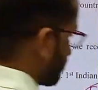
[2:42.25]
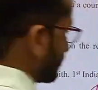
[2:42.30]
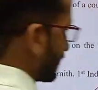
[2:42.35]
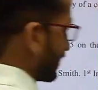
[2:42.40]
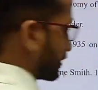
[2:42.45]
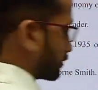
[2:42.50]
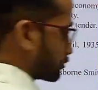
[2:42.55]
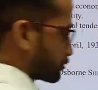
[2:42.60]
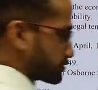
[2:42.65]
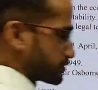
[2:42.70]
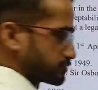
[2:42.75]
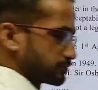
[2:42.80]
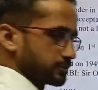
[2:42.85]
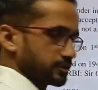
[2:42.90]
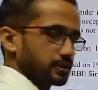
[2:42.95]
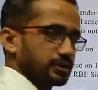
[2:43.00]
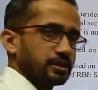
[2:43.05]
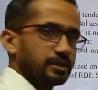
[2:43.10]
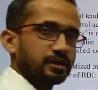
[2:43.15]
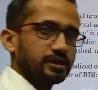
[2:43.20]
the factors,
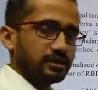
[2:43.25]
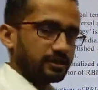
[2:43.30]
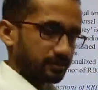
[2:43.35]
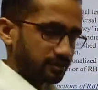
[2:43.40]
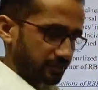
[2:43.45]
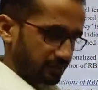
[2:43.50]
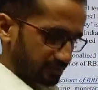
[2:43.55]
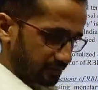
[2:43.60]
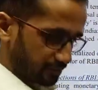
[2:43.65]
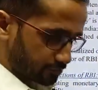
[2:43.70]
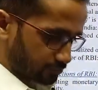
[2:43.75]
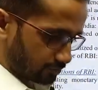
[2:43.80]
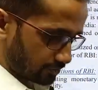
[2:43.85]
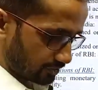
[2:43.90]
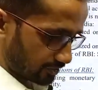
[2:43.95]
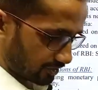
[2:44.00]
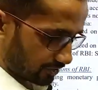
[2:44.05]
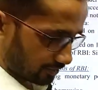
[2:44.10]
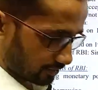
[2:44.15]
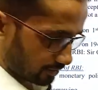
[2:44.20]
okay, that
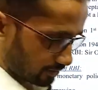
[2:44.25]
actually